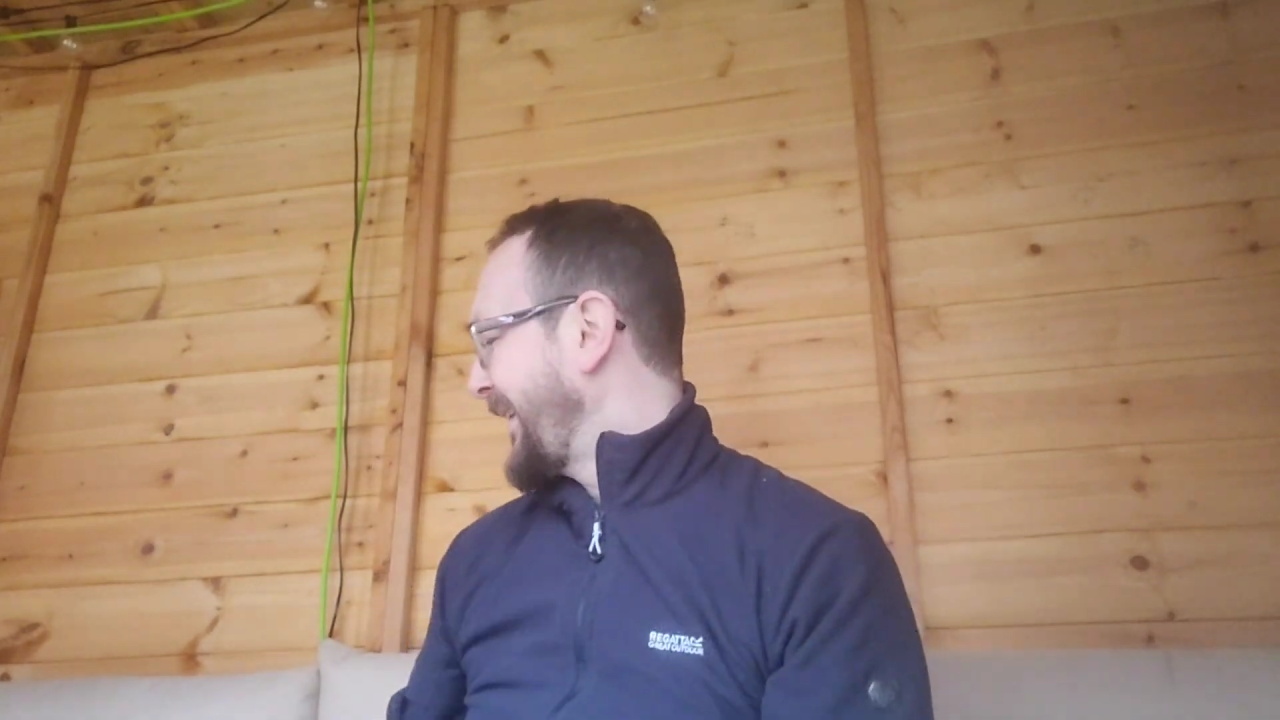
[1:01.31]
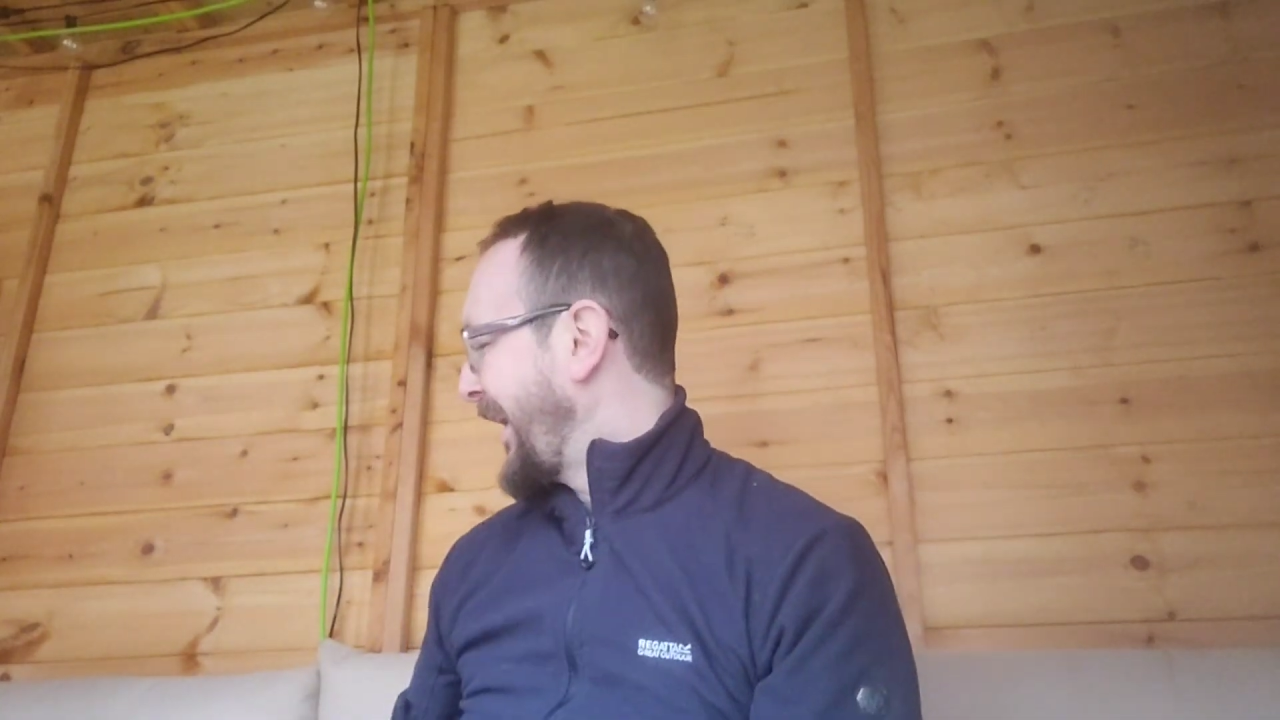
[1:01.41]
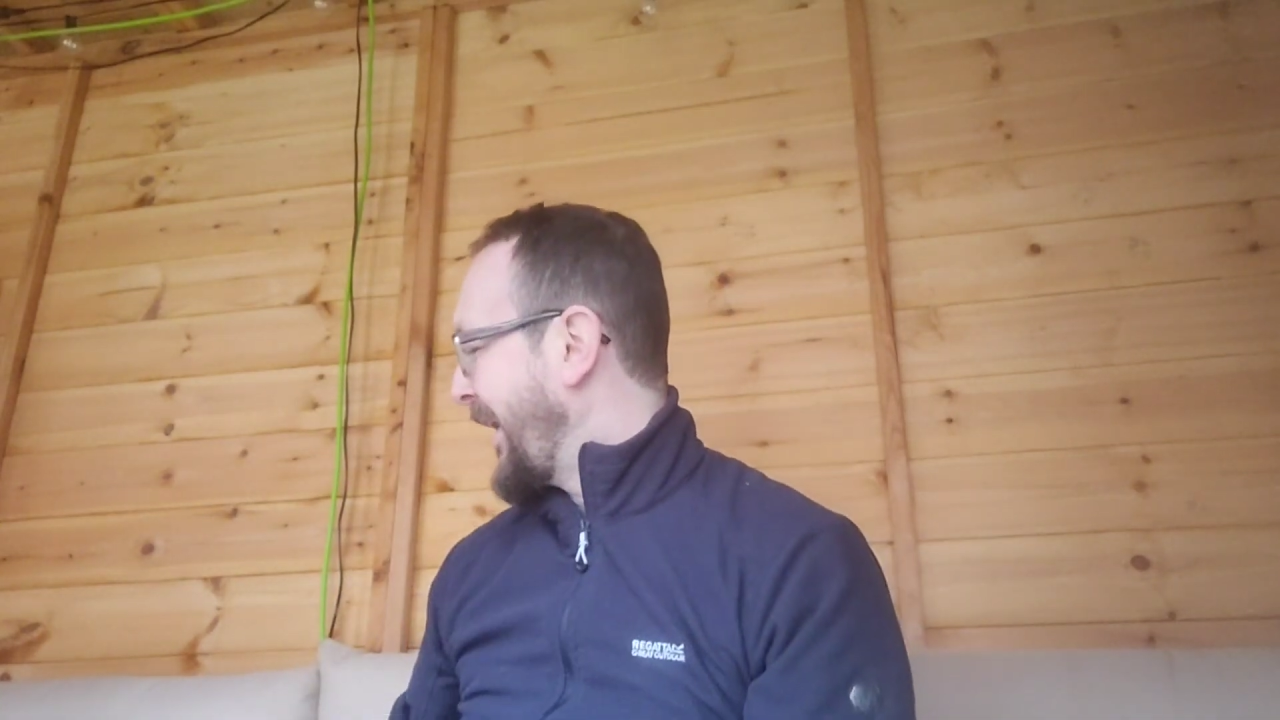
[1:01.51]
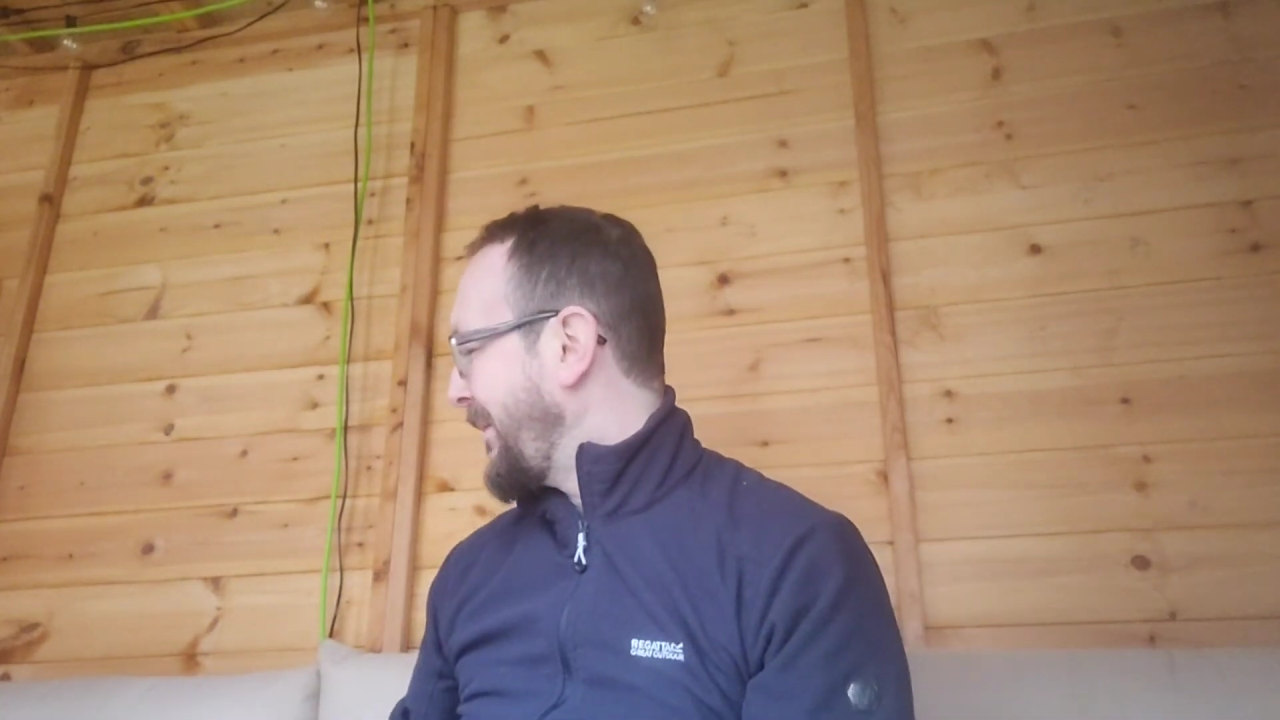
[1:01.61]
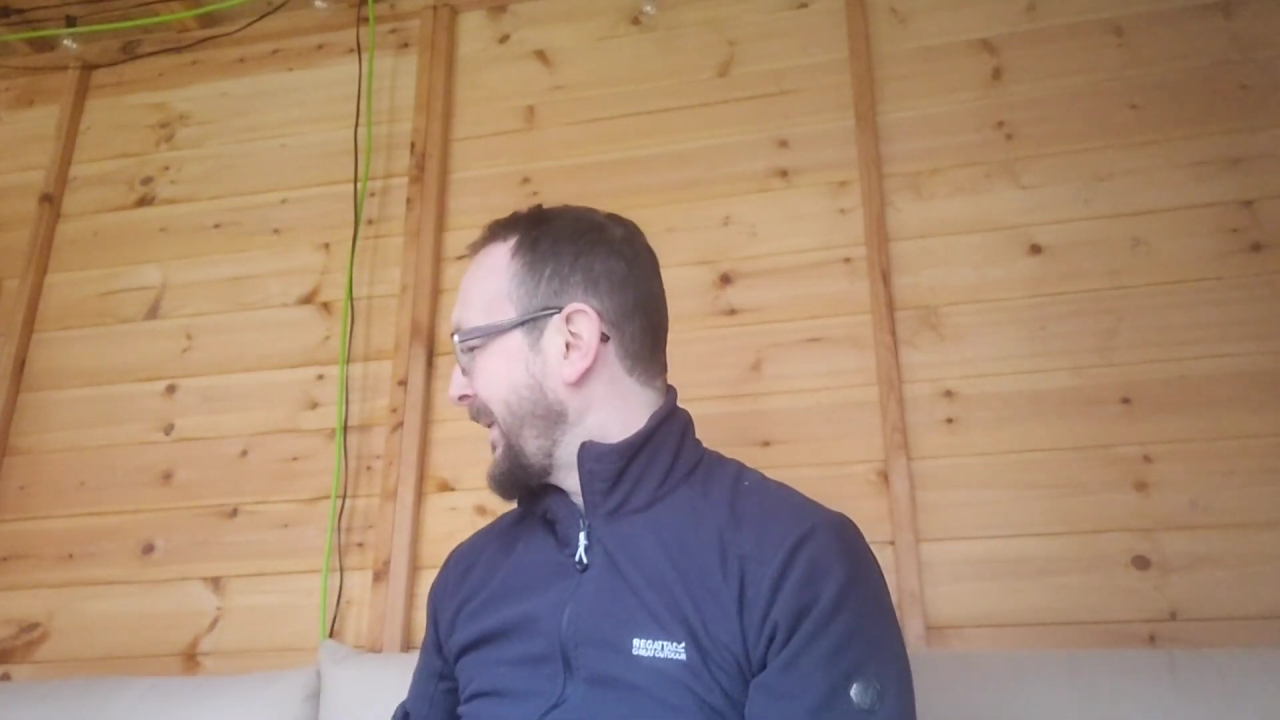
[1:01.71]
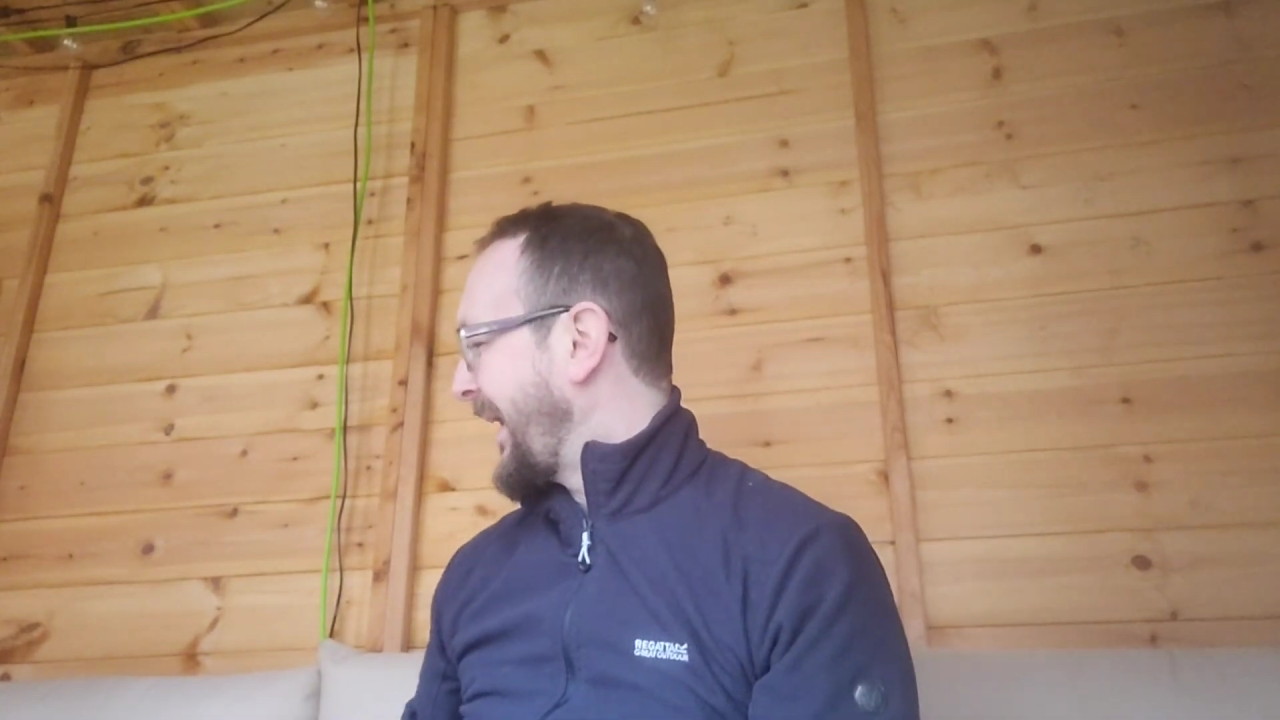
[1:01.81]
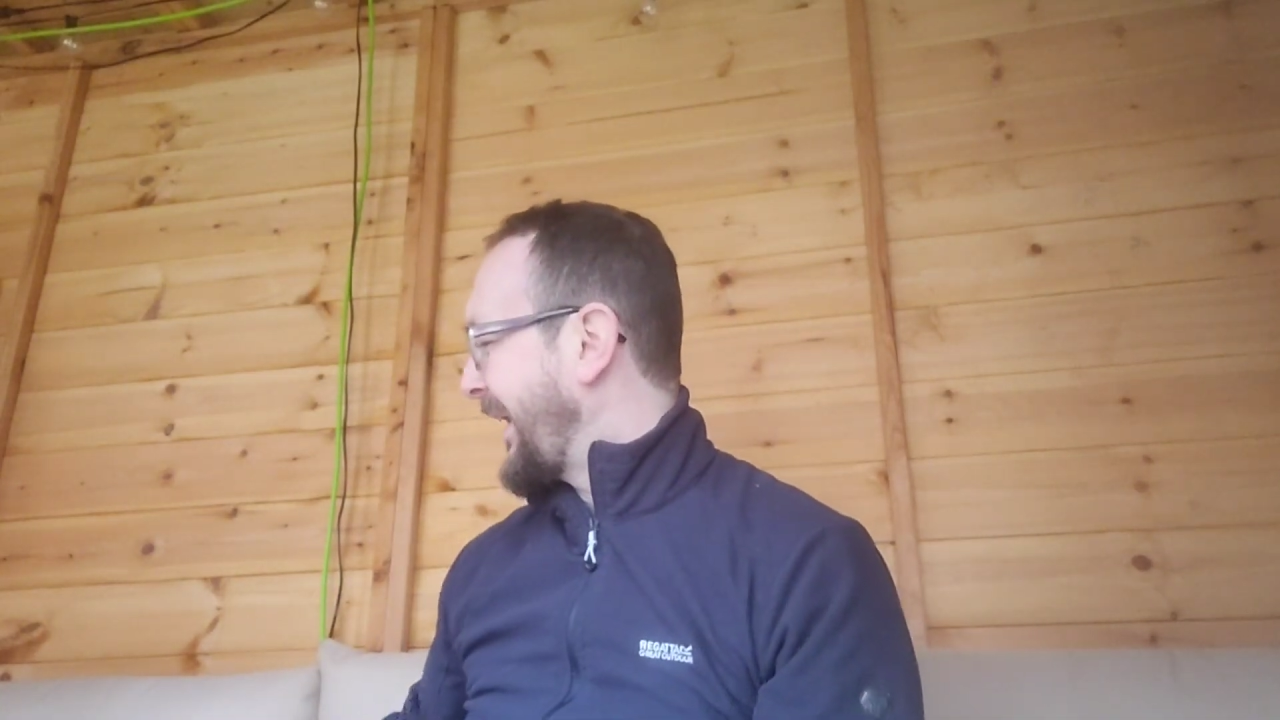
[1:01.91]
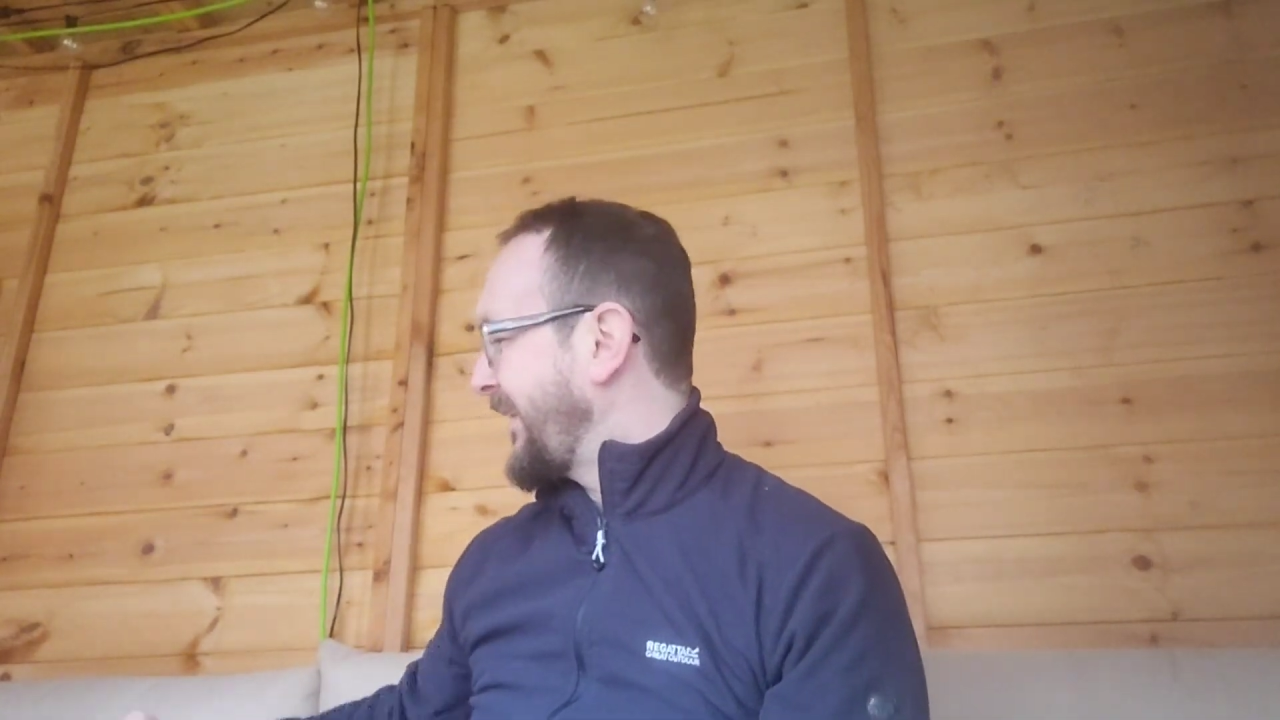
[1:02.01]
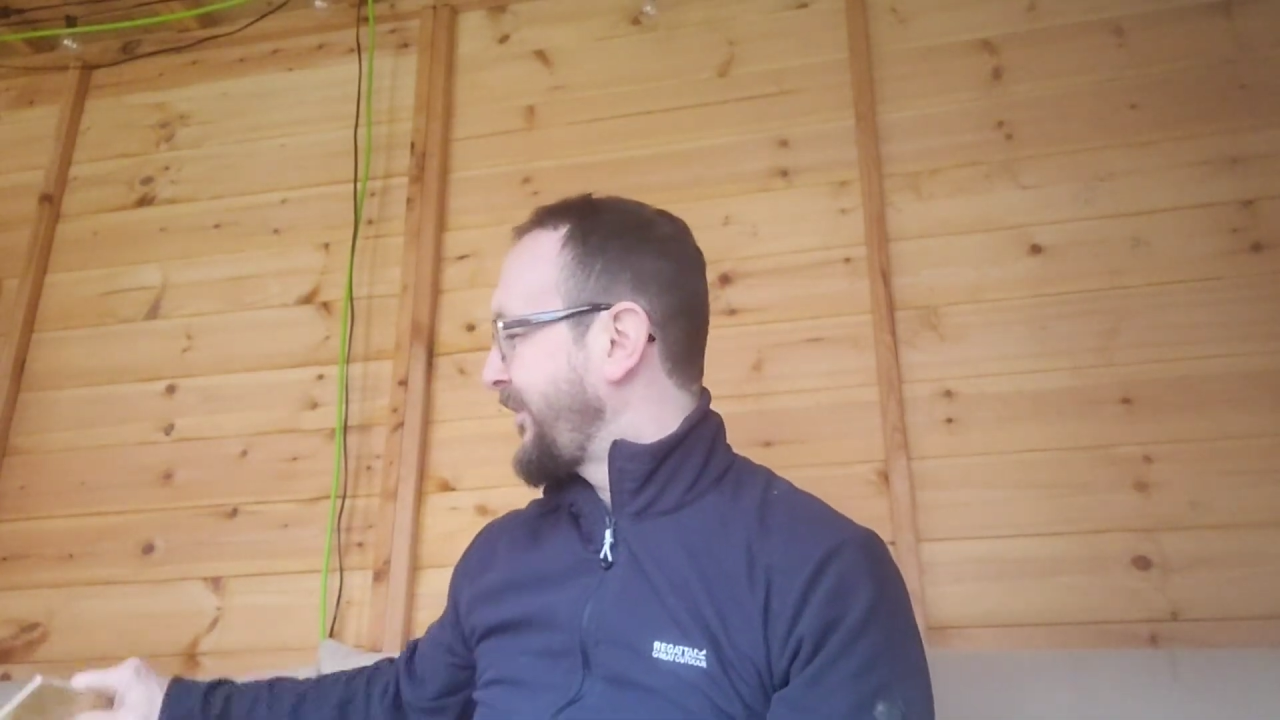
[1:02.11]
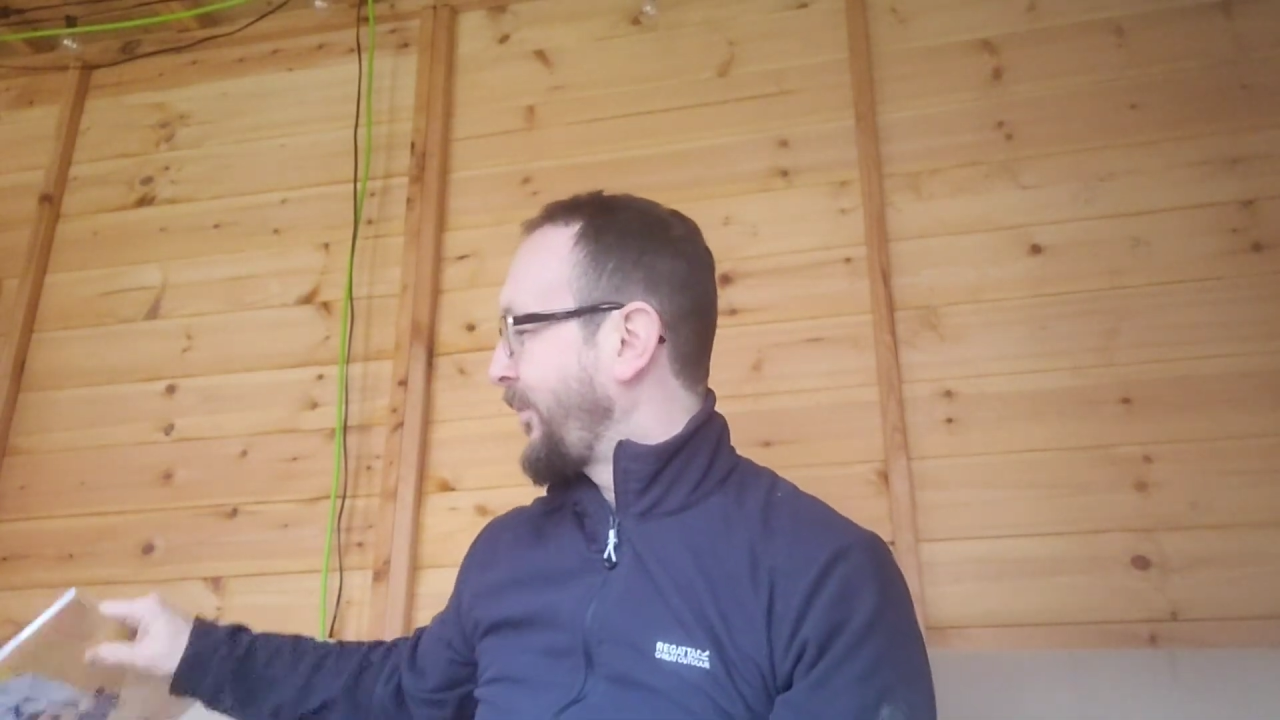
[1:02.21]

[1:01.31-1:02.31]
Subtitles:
And